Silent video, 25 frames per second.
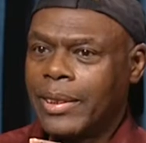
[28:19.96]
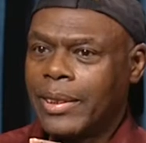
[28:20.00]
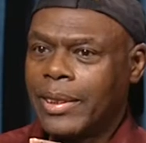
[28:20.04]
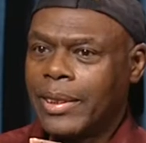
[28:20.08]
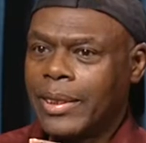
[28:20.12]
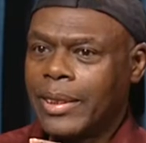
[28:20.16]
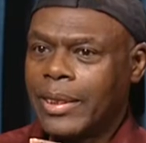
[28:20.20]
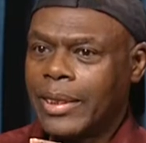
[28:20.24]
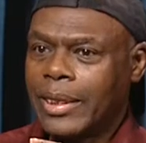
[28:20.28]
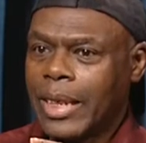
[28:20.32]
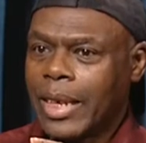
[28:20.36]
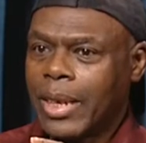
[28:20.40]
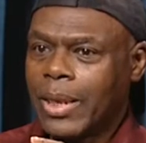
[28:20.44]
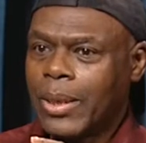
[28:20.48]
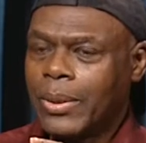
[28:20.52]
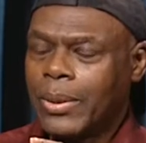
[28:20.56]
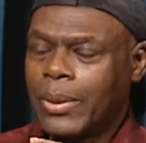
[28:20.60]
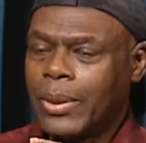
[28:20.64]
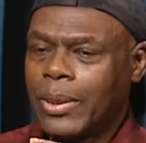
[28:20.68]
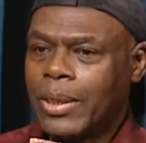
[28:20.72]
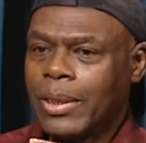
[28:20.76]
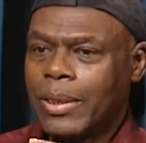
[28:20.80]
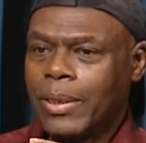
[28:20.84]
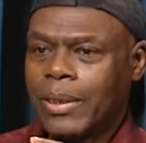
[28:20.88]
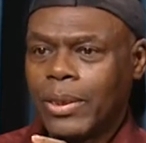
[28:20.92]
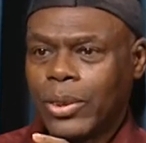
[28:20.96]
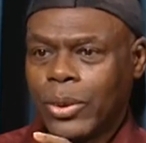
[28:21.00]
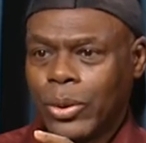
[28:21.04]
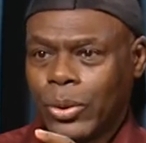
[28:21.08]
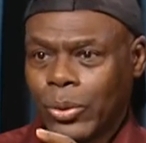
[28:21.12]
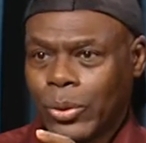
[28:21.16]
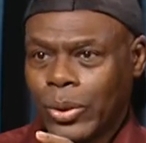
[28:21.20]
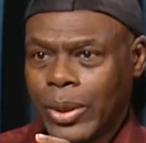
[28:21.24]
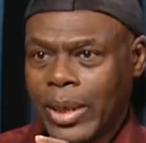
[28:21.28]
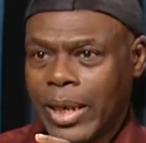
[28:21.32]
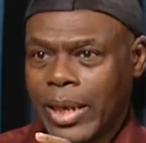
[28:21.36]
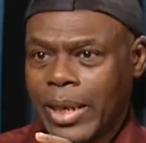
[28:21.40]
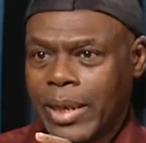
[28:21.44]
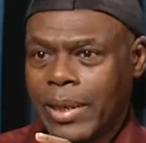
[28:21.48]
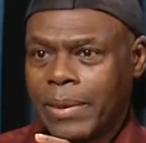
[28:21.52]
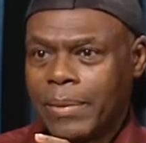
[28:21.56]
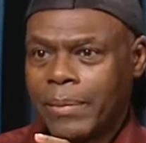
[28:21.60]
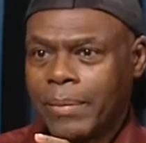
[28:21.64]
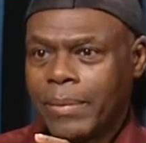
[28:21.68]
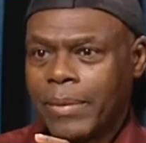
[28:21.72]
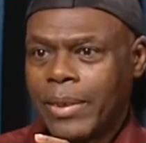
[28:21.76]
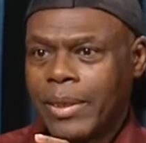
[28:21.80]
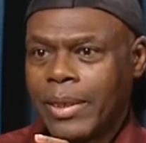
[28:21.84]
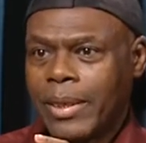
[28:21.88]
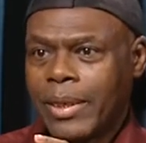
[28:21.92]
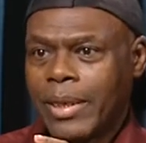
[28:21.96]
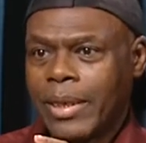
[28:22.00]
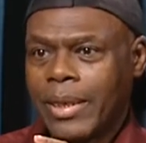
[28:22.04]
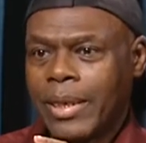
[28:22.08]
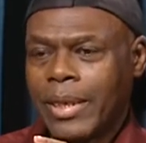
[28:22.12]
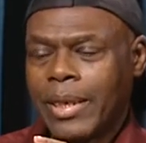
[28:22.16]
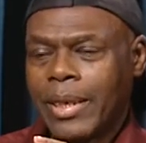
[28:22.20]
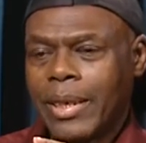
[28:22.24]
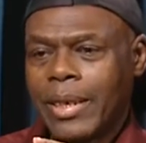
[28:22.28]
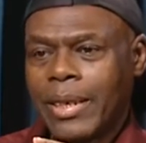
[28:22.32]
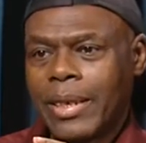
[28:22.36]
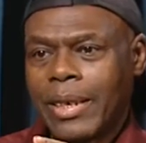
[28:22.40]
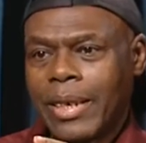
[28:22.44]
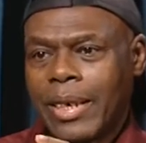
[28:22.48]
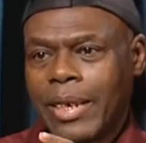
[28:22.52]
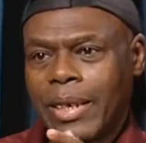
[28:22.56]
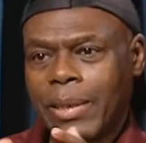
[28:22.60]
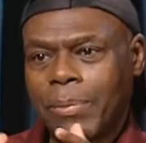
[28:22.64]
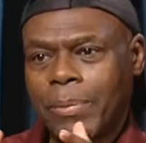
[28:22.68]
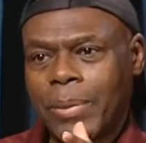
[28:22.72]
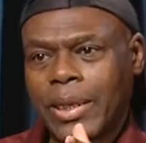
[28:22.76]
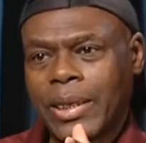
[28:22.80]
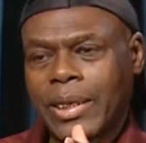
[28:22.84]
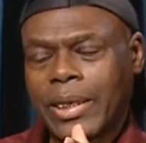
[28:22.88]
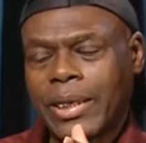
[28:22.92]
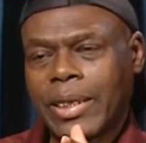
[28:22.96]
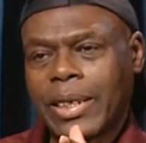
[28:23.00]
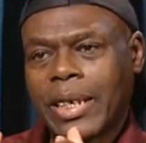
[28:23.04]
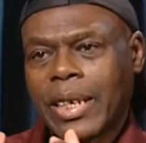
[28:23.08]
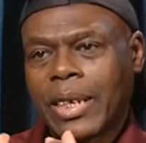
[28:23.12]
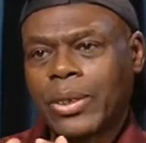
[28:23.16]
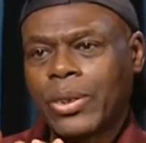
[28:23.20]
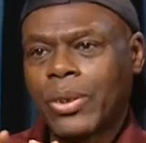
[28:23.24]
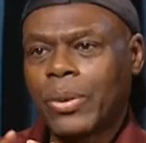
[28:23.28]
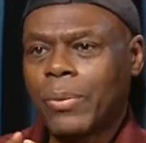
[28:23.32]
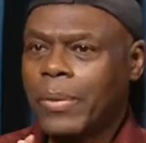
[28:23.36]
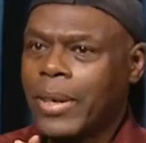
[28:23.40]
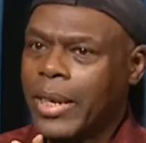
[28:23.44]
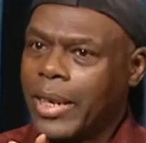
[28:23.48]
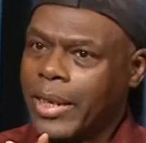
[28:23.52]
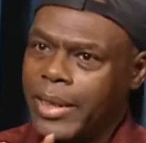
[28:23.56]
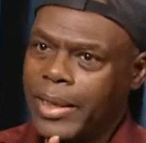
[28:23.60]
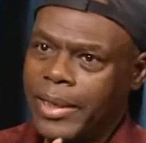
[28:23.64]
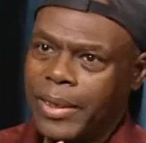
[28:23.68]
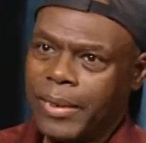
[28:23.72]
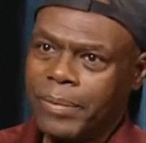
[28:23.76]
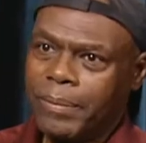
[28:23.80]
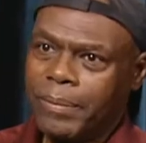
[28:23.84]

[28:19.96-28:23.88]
South Sudan and places like Somalia.